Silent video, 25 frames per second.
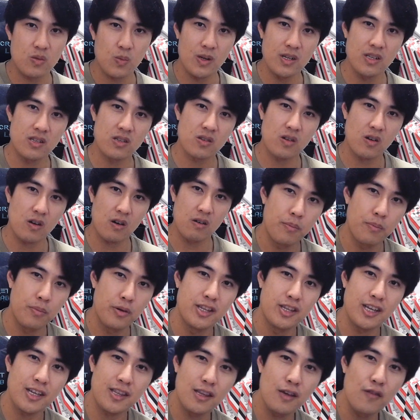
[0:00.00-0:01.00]
One is called
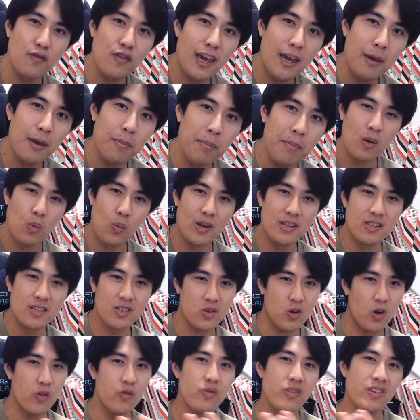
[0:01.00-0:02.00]
predictive aim, one is
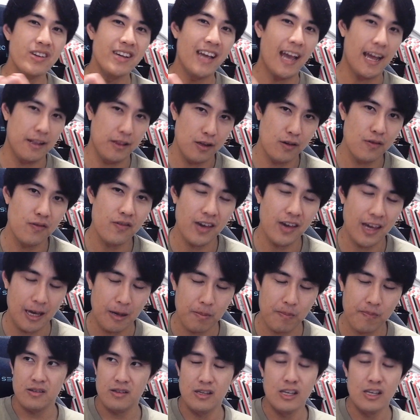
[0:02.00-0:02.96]
called reactive aim.